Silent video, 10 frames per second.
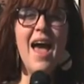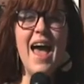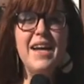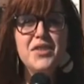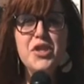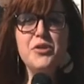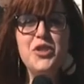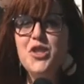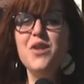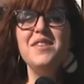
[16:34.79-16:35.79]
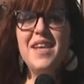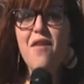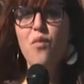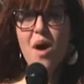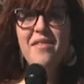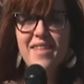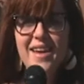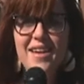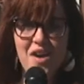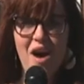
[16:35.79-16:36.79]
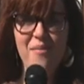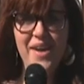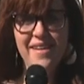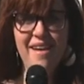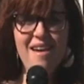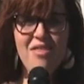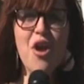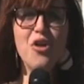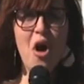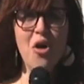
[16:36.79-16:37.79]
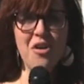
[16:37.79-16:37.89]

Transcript: SU students have one thing in common, their Gall